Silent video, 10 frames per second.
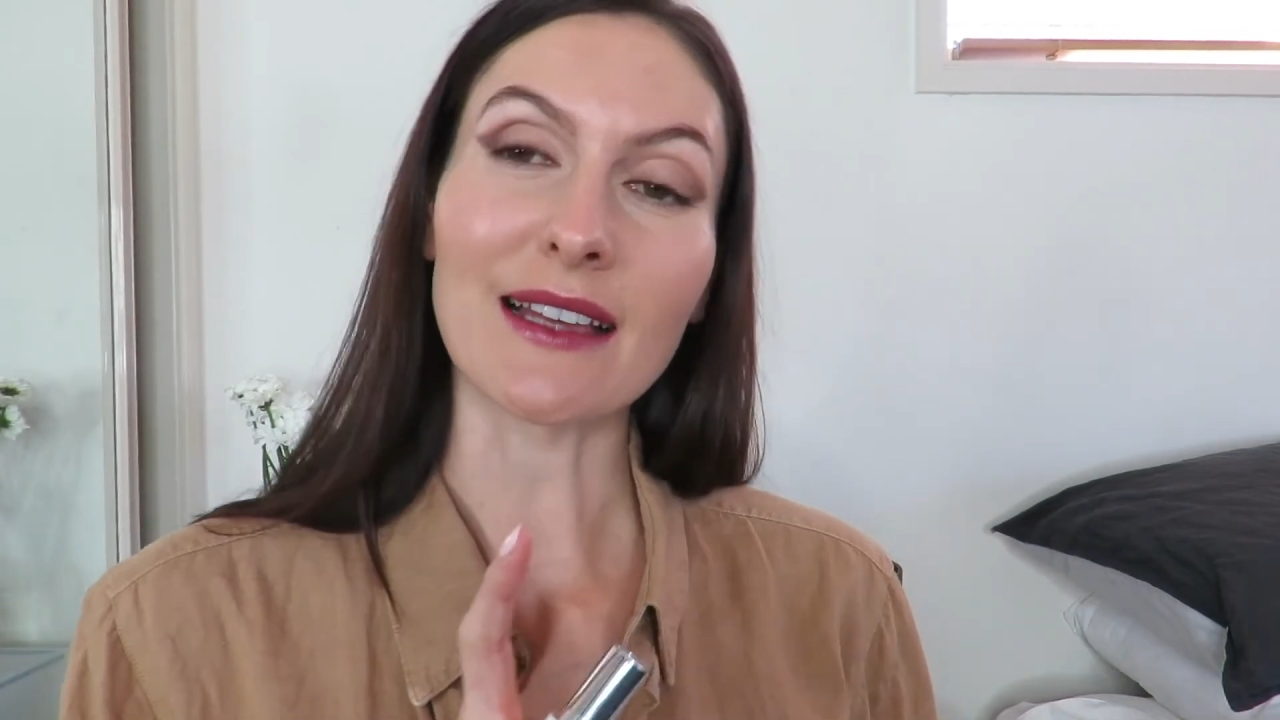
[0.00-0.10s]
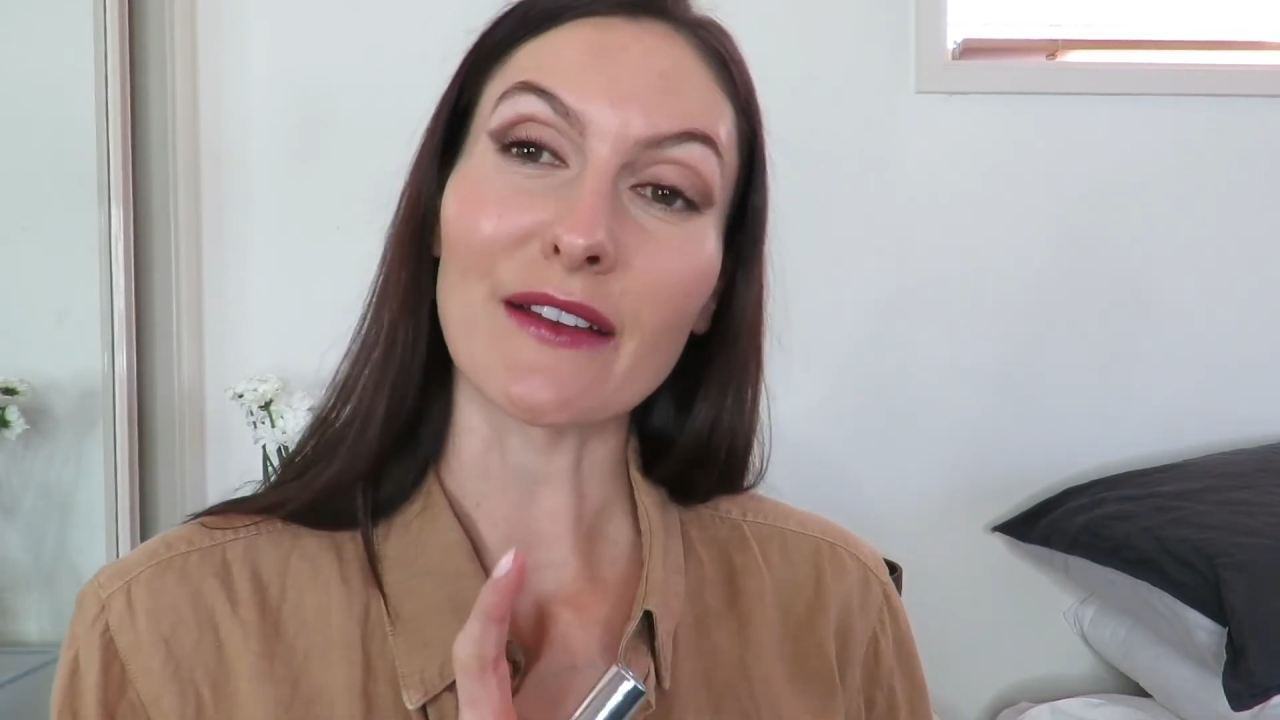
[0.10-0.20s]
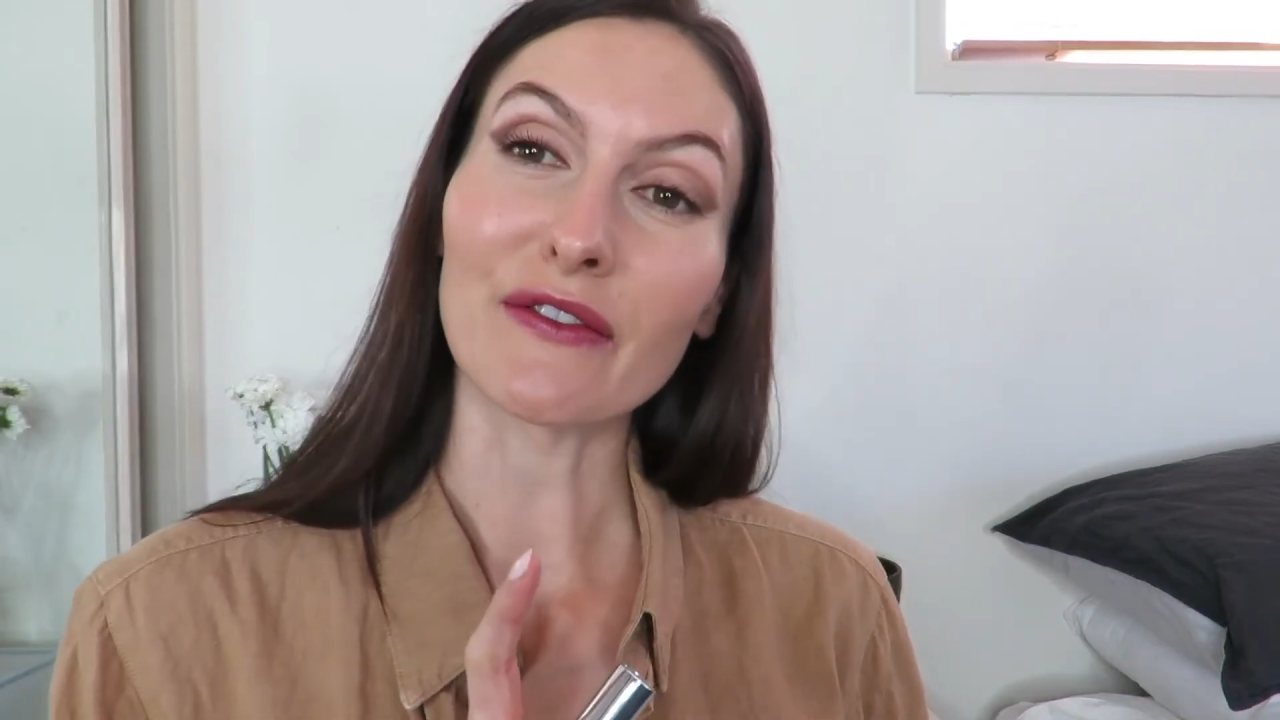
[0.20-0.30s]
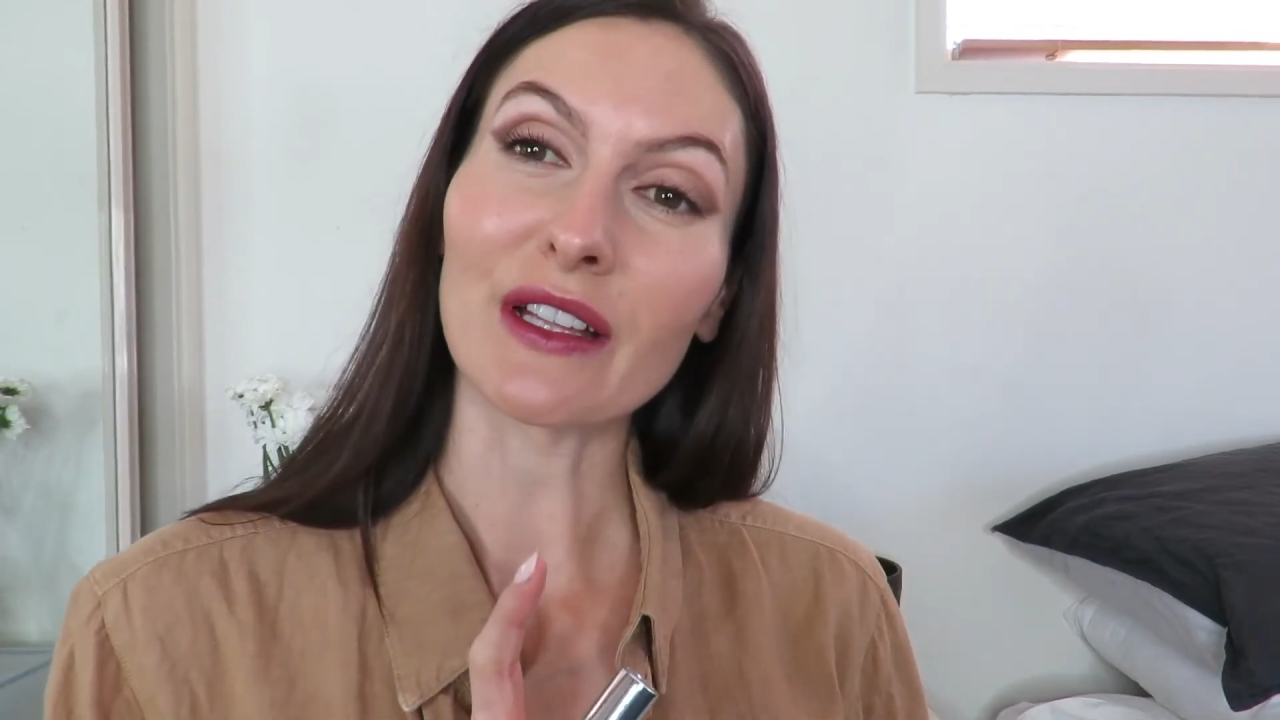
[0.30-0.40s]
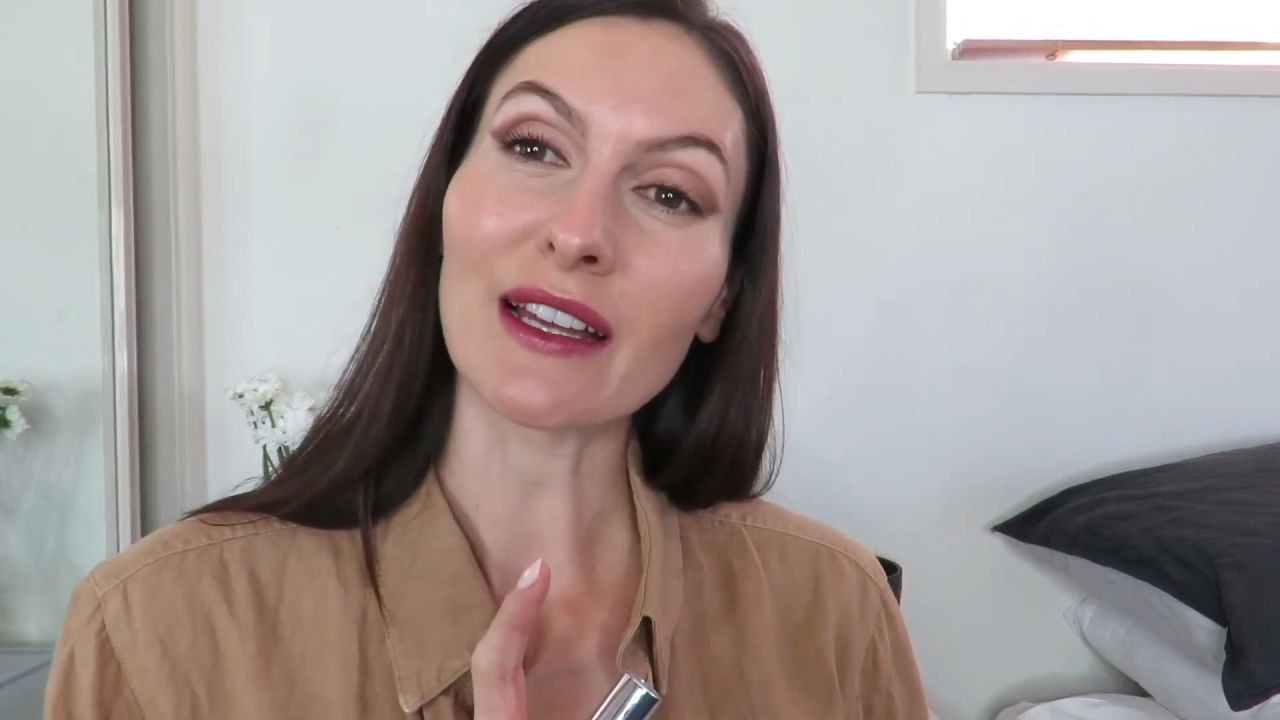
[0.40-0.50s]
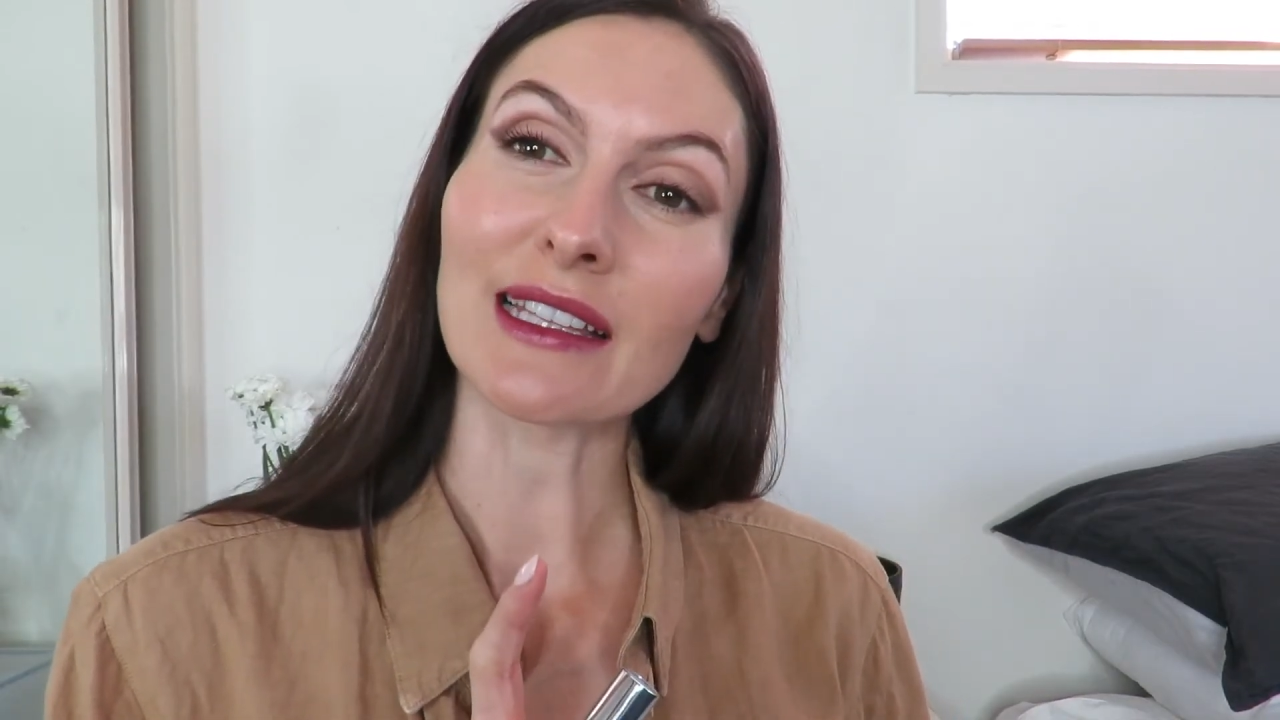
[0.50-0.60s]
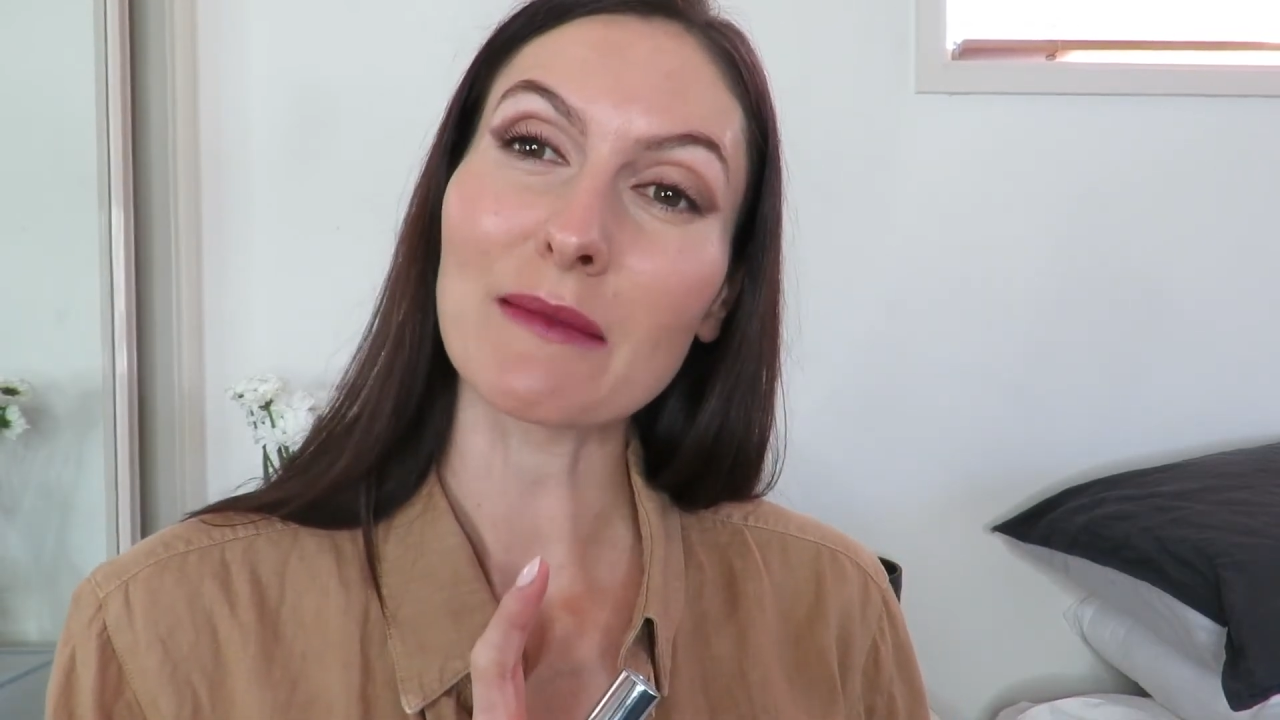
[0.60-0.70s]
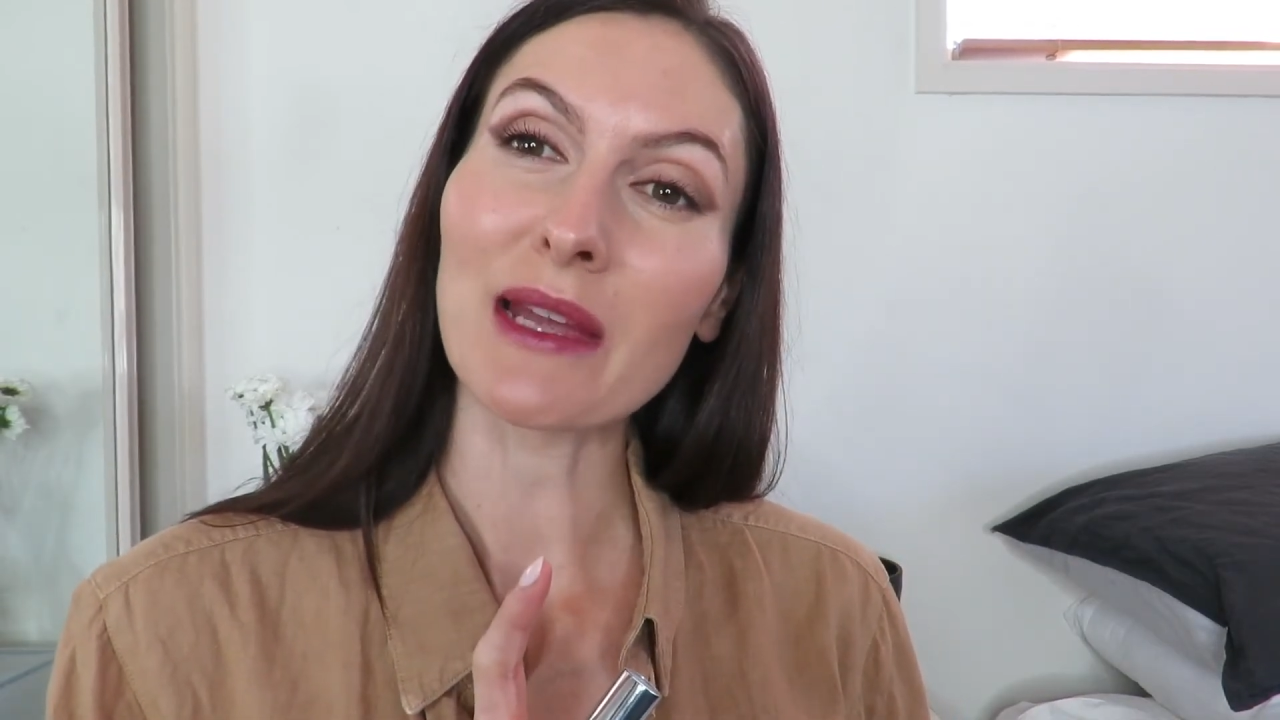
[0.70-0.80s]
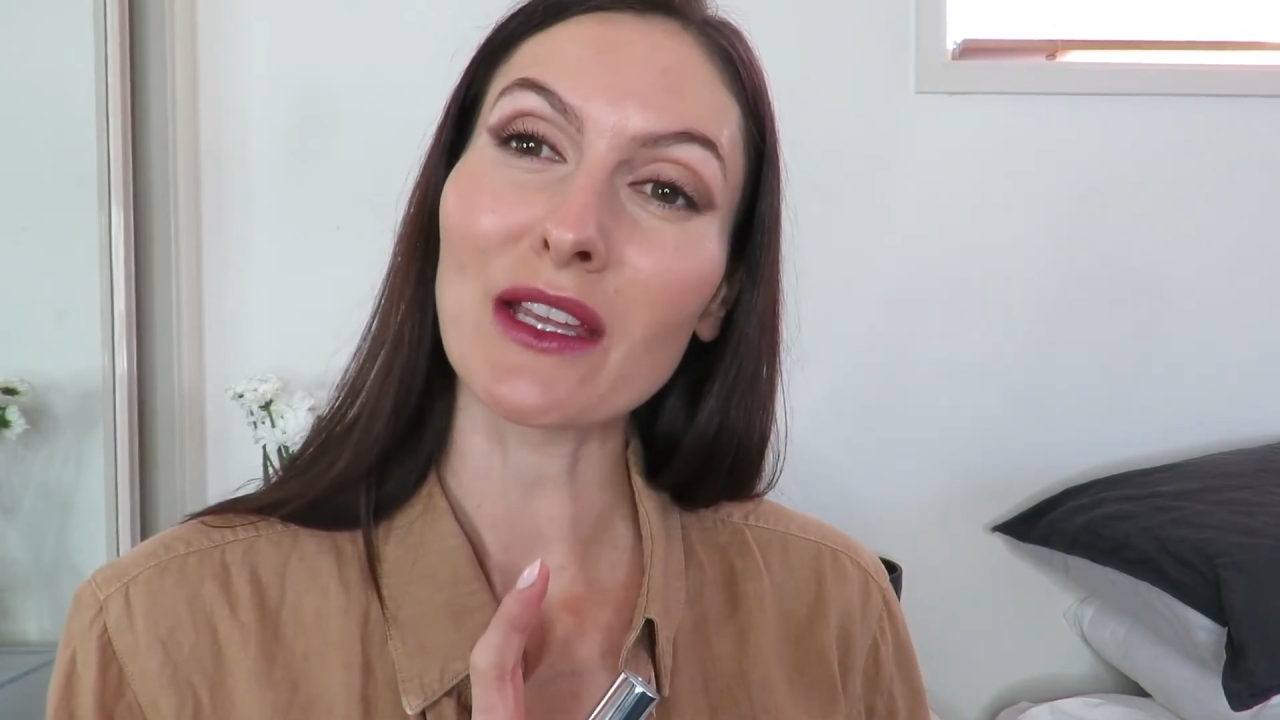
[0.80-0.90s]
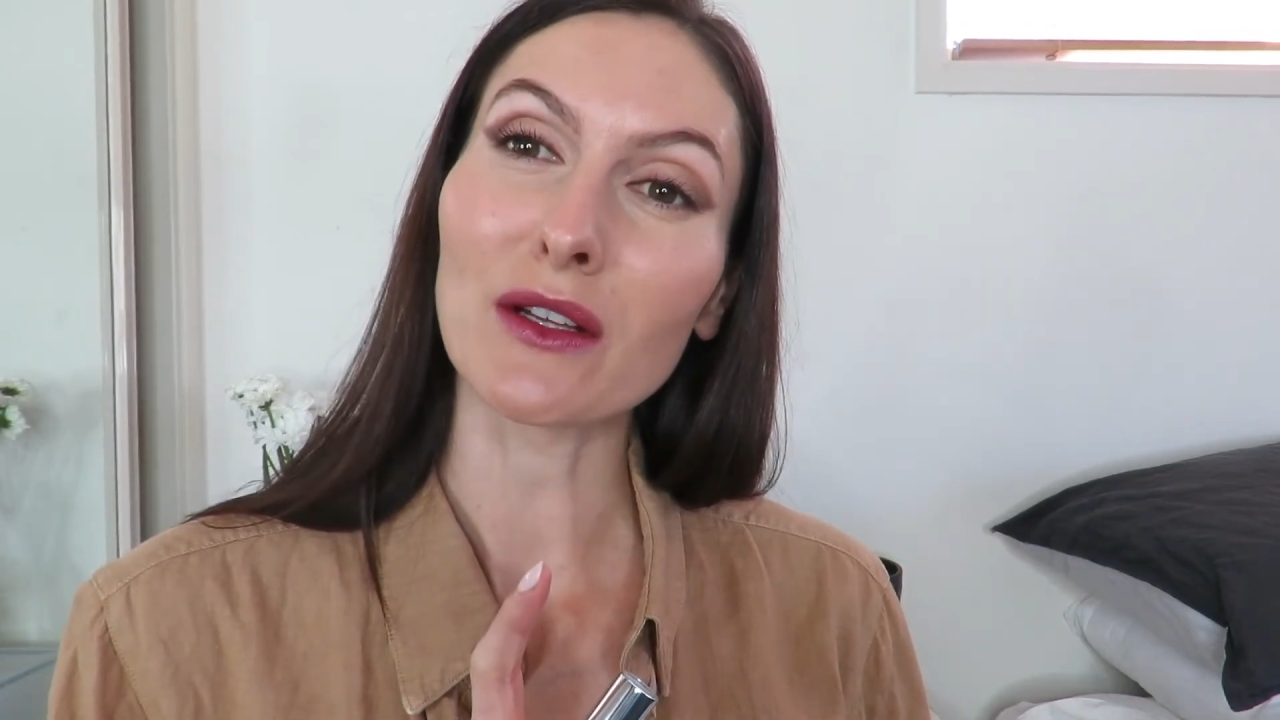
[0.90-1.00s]
that I feel like they
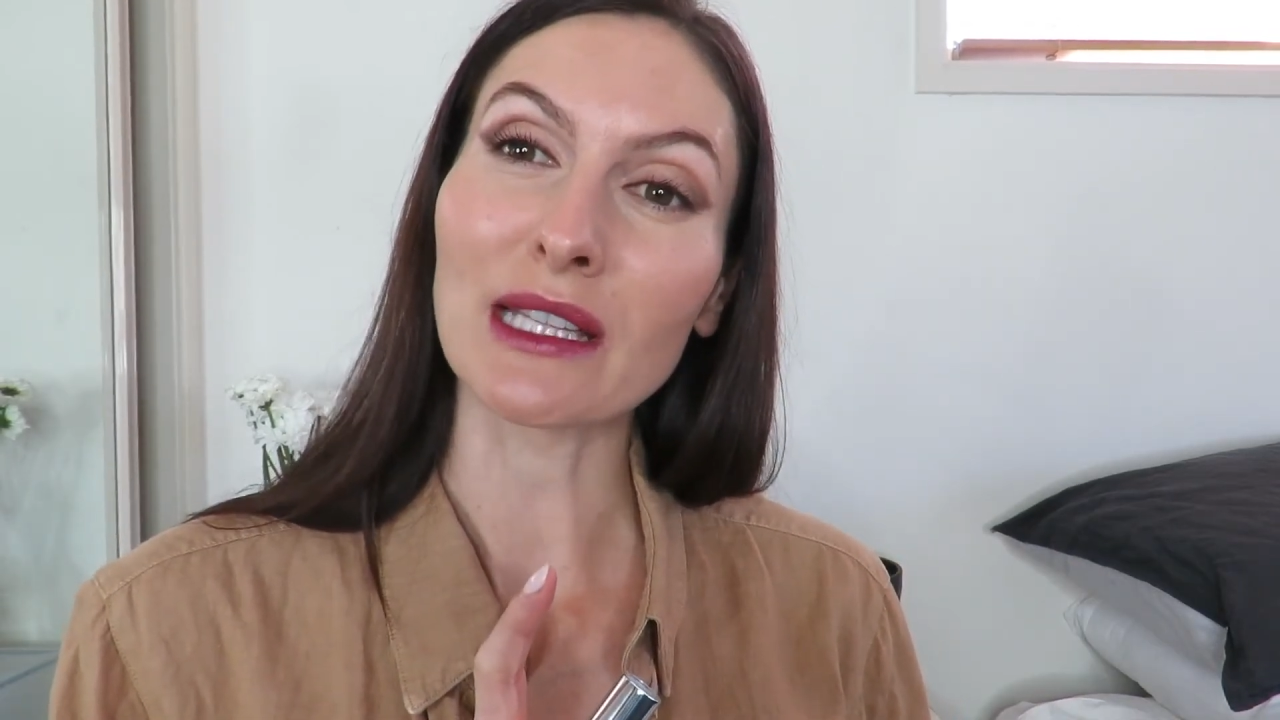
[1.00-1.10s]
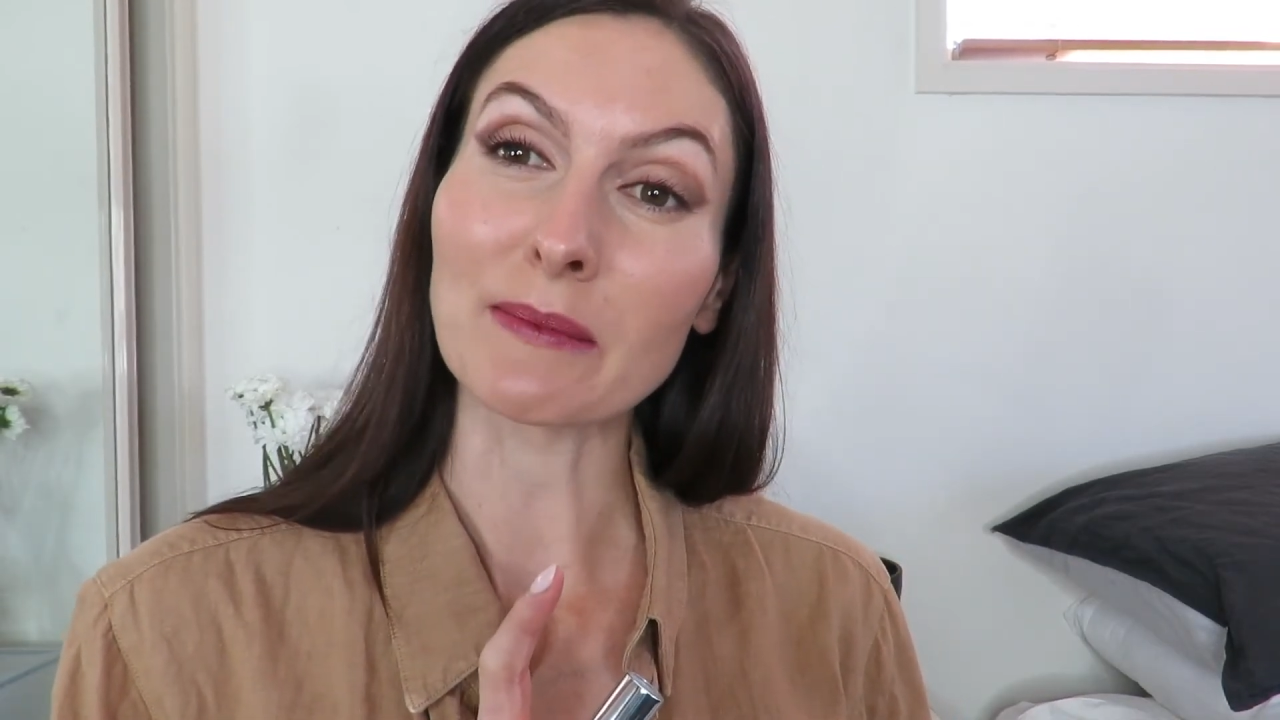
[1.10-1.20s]
make your